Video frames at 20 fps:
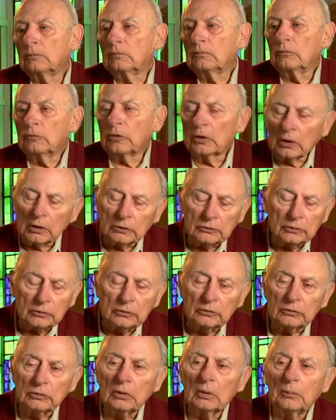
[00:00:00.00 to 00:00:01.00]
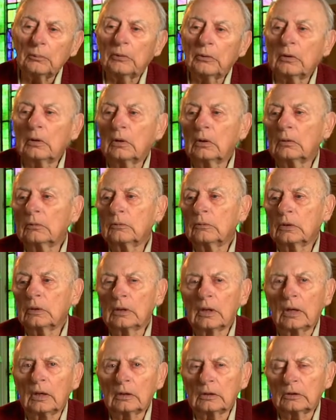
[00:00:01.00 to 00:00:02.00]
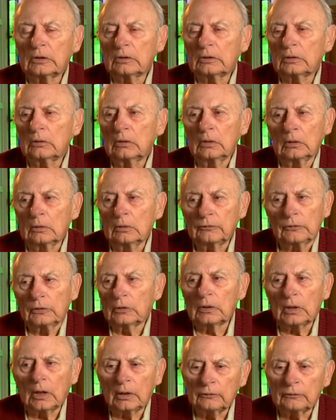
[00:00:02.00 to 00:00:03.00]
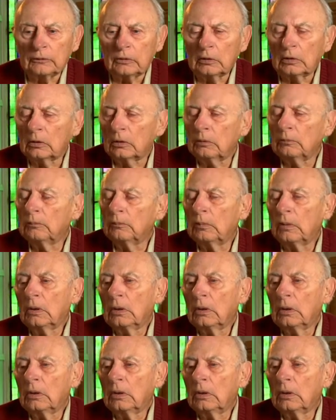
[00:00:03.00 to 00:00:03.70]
relationship that would last, you know, for a lifetime.